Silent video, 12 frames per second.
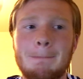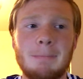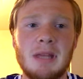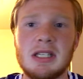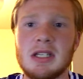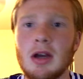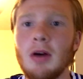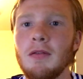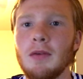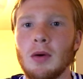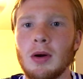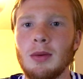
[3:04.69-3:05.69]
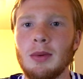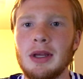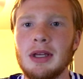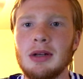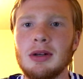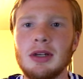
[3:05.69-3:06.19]
Let's go for it. We
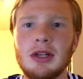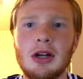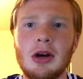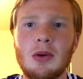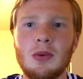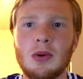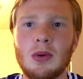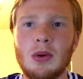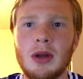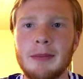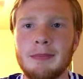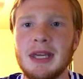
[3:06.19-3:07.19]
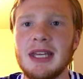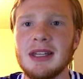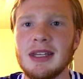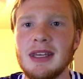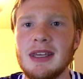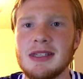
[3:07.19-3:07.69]
can, you know, compete in
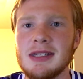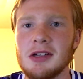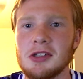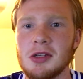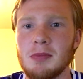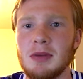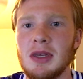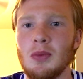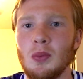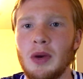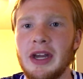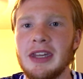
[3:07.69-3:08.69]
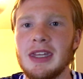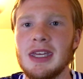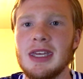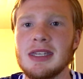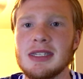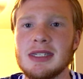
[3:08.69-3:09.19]
the East, not just compete, win in the
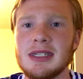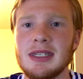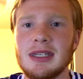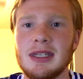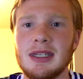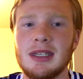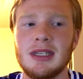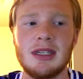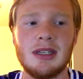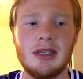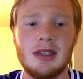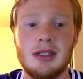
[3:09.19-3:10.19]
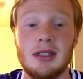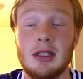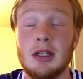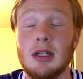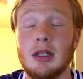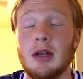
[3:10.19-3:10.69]
East.
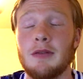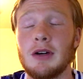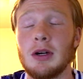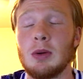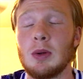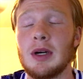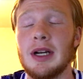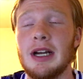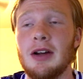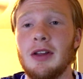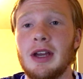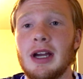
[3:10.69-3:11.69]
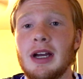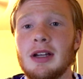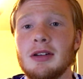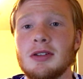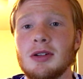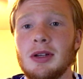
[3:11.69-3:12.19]
Their front court right now, they
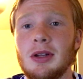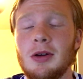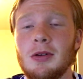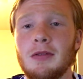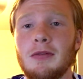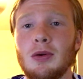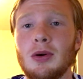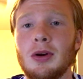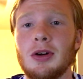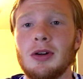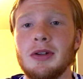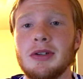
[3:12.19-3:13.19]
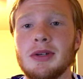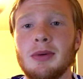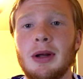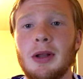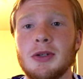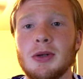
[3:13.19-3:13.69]
got Jahlil Okafor, Nerlens
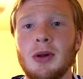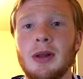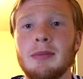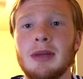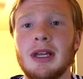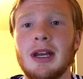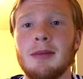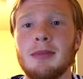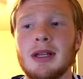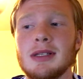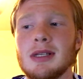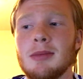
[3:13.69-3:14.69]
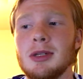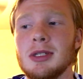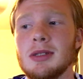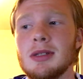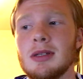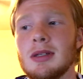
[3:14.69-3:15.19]
Noel, Joel Embiid, and Ben
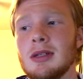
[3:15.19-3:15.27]
Simmons.